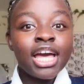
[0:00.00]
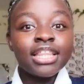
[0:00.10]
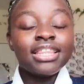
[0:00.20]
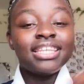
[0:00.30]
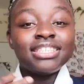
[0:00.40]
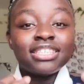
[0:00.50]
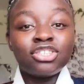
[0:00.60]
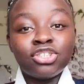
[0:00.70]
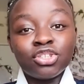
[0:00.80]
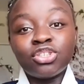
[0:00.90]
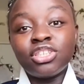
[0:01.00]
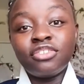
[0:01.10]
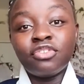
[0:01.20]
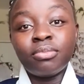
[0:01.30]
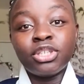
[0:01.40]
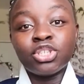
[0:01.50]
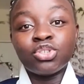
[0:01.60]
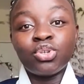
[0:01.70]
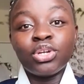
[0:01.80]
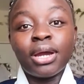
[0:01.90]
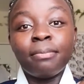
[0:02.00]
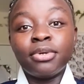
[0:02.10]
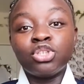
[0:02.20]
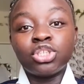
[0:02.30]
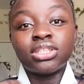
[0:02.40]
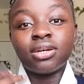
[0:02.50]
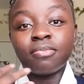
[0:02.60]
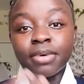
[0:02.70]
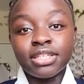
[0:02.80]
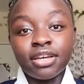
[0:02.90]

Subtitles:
this is still good information so you can build yourself better.